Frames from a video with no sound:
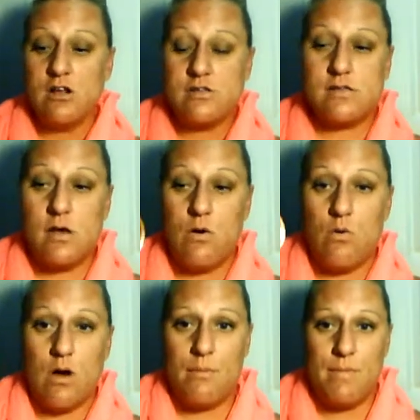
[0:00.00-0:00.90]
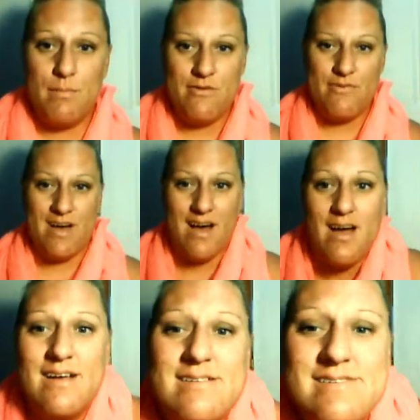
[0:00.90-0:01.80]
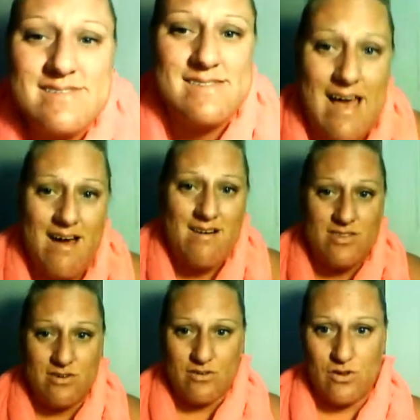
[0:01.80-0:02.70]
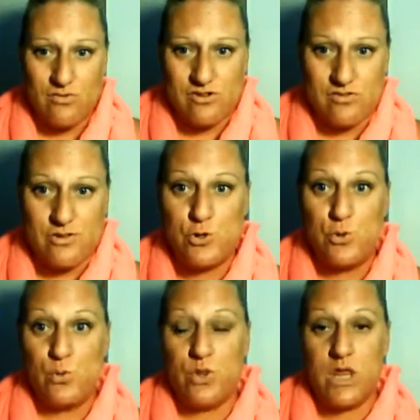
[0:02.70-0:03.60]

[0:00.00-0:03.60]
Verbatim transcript: so um, maybe if I sat a little closer to